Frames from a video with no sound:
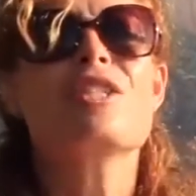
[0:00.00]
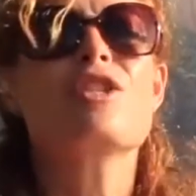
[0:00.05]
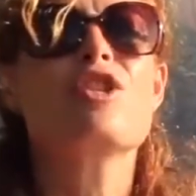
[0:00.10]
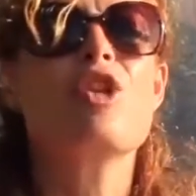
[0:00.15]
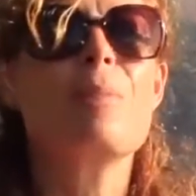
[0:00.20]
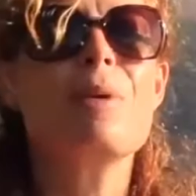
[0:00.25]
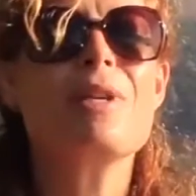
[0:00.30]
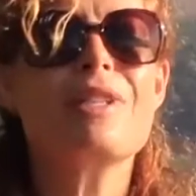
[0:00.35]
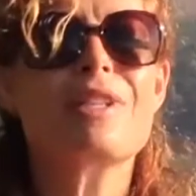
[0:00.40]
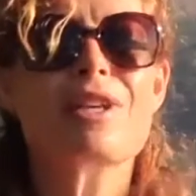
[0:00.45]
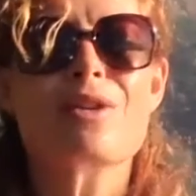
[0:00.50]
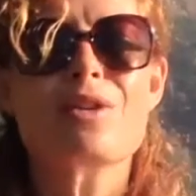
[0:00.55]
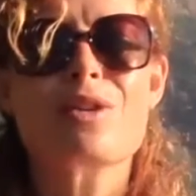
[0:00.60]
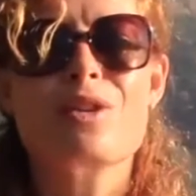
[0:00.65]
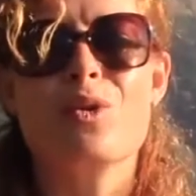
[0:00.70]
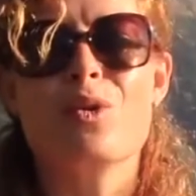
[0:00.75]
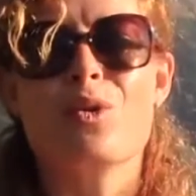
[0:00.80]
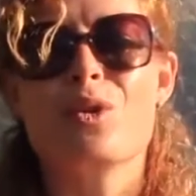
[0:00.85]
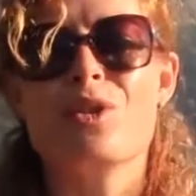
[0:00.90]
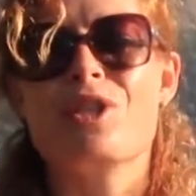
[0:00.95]
Stopping skills
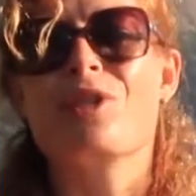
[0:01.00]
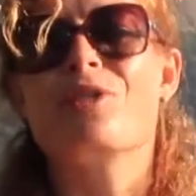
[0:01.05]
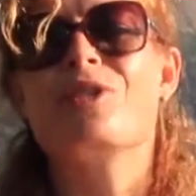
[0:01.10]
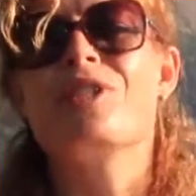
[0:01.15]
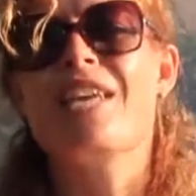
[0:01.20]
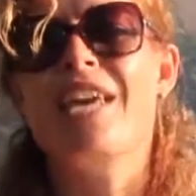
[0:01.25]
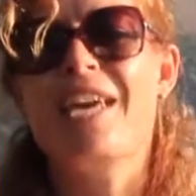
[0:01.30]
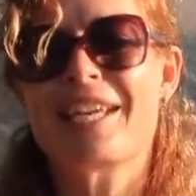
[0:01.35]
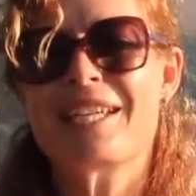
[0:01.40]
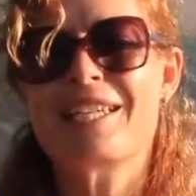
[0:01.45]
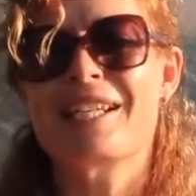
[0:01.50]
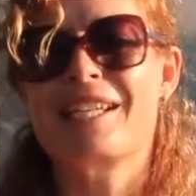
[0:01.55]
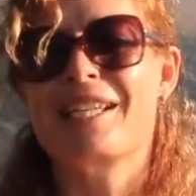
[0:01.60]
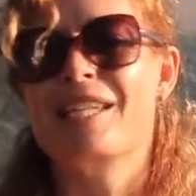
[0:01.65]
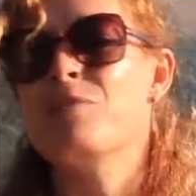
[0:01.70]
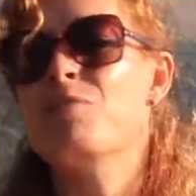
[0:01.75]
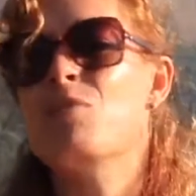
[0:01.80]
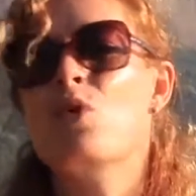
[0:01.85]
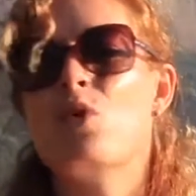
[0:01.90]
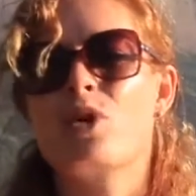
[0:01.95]
are also
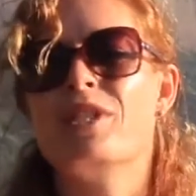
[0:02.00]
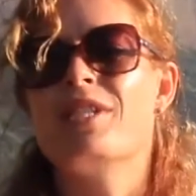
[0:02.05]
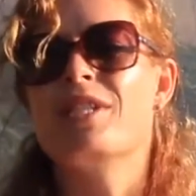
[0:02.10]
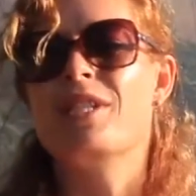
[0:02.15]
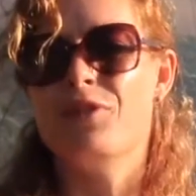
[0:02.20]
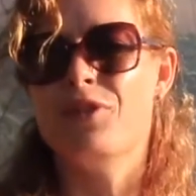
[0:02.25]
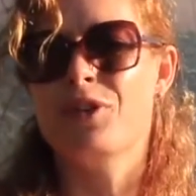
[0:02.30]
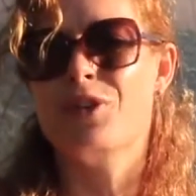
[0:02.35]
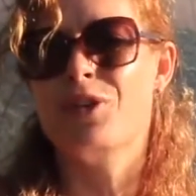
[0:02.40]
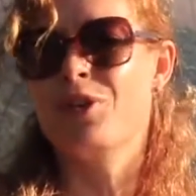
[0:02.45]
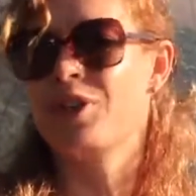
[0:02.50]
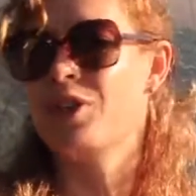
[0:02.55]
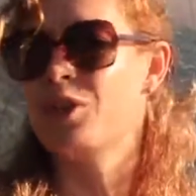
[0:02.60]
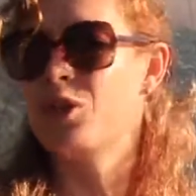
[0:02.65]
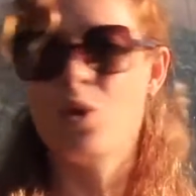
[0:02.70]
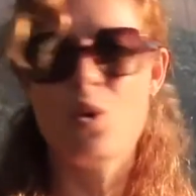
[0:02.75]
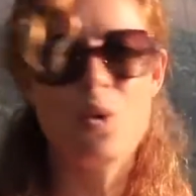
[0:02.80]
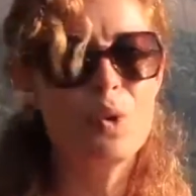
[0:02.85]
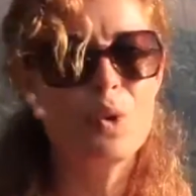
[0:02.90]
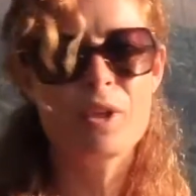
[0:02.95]
technically more difficult than
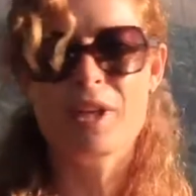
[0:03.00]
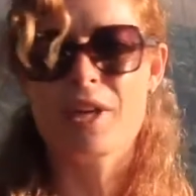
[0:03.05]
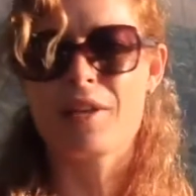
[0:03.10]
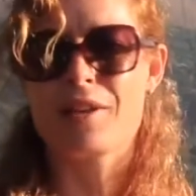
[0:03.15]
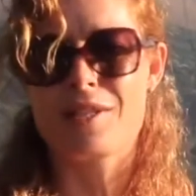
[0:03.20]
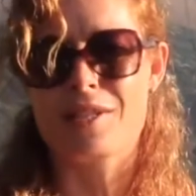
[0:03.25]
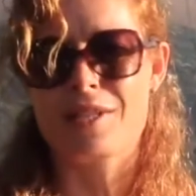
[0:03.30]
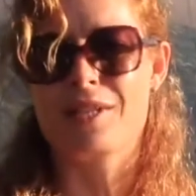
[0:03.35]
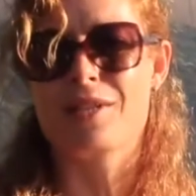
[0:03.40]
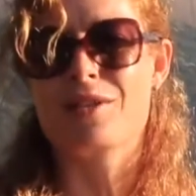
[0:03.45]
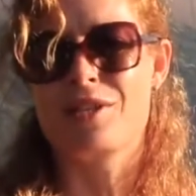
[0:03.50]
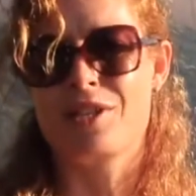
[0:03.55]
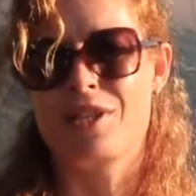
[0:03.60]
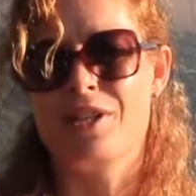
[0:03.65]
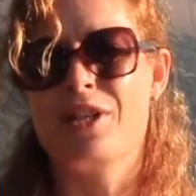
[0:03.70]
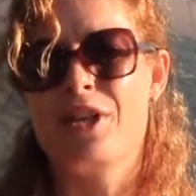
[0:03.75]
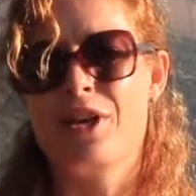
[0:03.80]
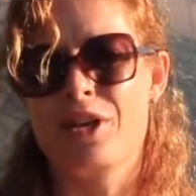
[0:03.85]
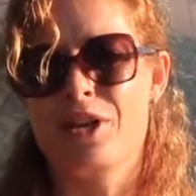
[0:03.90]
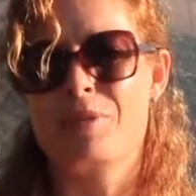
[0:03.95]
all the other skills
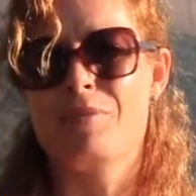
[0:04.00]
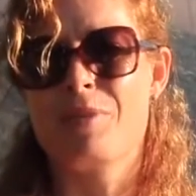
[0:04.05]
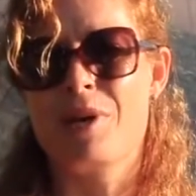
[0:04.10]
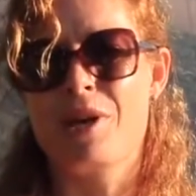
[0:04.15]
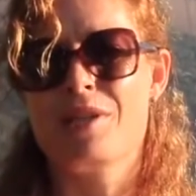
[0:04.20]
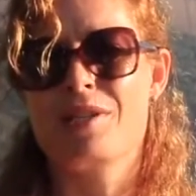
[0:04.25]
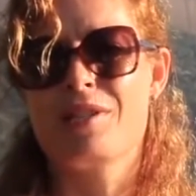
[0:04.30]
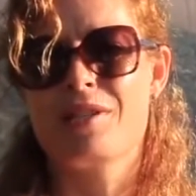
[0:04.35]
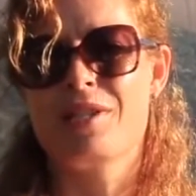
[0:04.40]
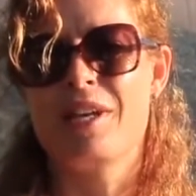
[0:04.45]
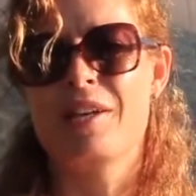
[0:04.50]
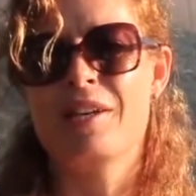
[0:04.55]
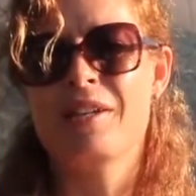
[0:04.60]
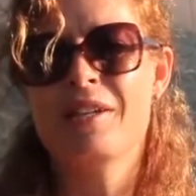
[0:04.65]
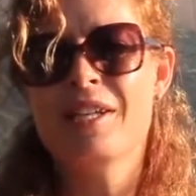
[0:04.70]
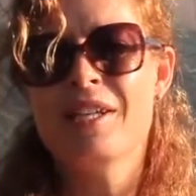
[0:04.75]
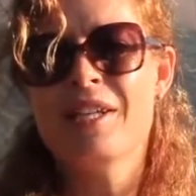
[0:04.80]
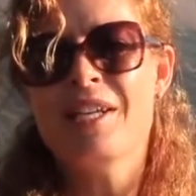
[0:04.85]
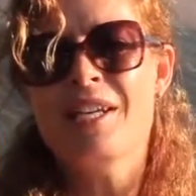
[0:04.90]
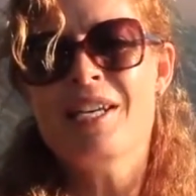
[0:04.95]
to learn and master.
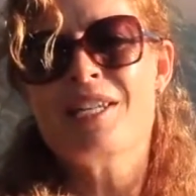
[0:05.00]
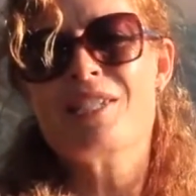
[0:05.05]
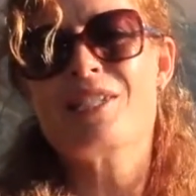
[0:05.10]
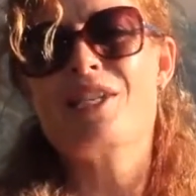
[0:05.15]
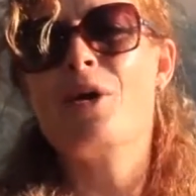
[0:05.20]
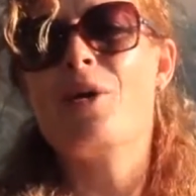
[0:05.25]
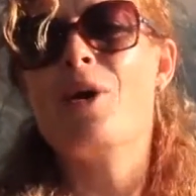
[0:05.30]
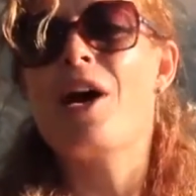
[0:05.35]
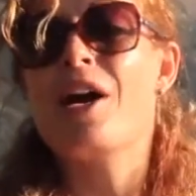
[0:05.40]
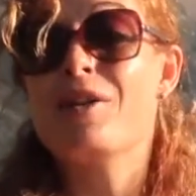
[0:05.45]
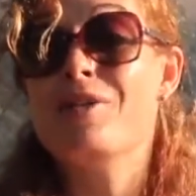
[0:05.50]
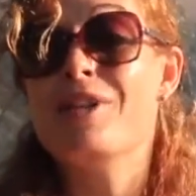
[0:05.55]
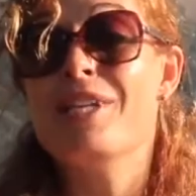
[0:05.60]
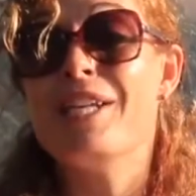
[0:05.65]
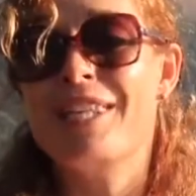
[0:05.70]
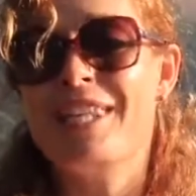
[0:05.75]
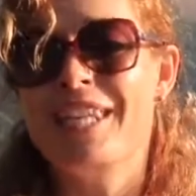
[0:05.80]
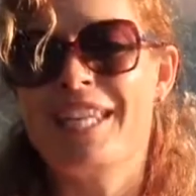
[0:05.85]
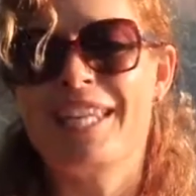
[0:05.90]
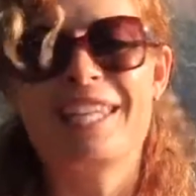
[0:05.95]
So I
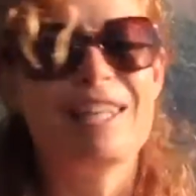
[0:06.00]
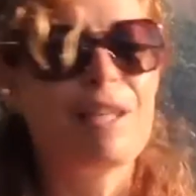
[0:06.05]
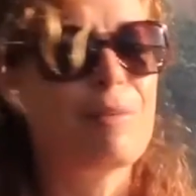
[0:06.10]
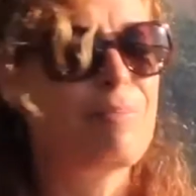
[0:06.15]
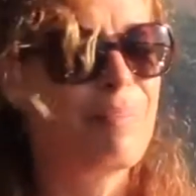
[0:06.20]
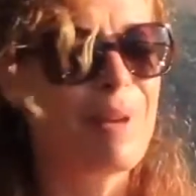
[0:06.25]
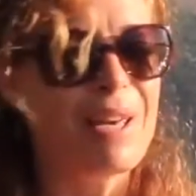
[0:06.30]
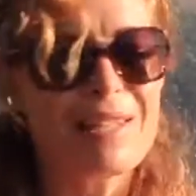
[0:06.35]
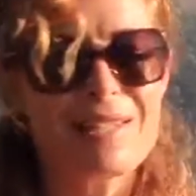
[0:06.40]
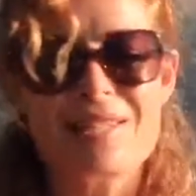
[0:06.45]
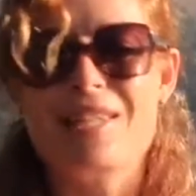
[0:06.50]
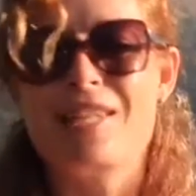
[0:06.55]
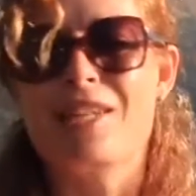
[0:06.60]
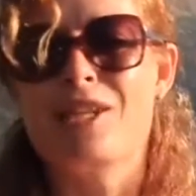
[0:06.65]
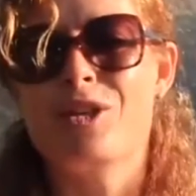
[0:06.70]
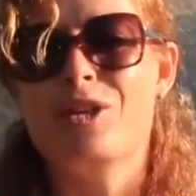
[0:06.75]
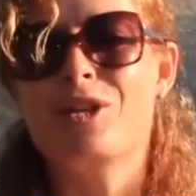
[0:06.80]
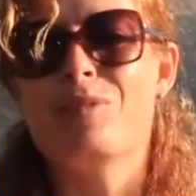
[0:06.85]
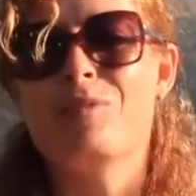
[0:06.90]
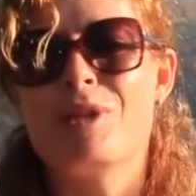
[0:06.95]
really think the best
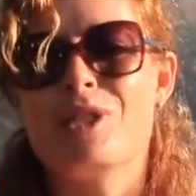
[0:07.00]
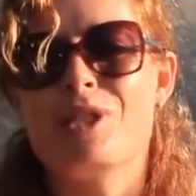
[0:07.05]
thing you can